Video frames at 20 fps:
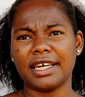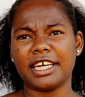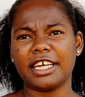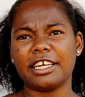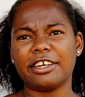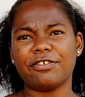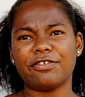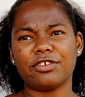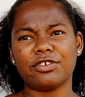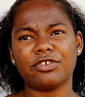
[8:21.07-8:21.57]

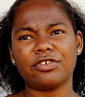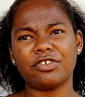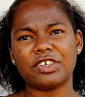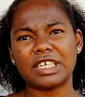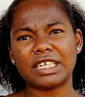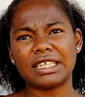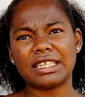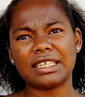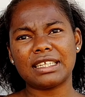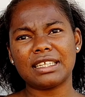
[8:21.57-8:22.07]
If you
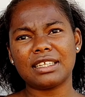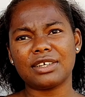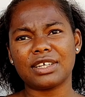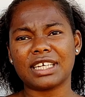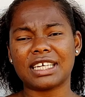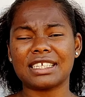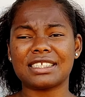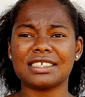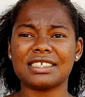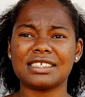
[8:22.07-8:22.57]
feel you're
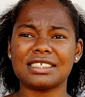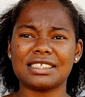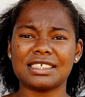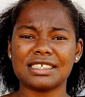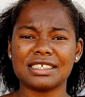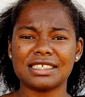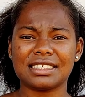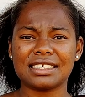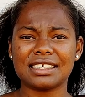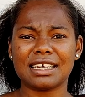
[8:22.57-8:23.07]
getting
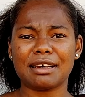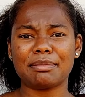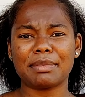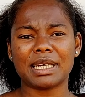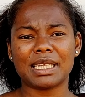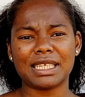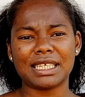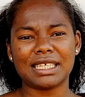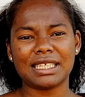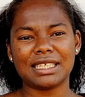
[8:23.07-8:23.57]
dizzy or
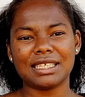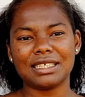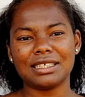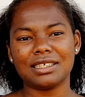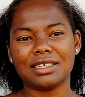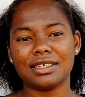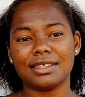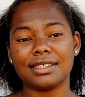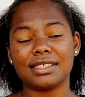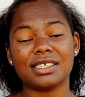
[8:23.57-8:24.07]

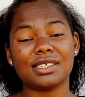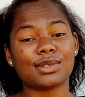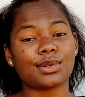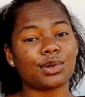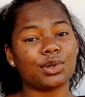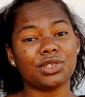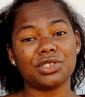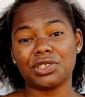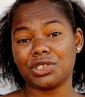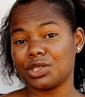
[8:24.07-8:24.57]
manini,
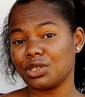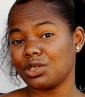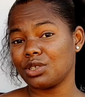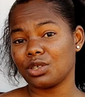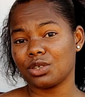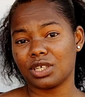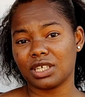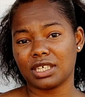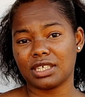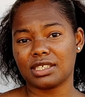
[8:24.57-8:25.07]
discontinue
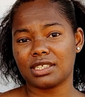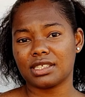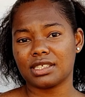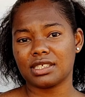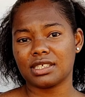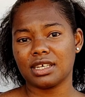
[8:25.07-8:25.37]
it.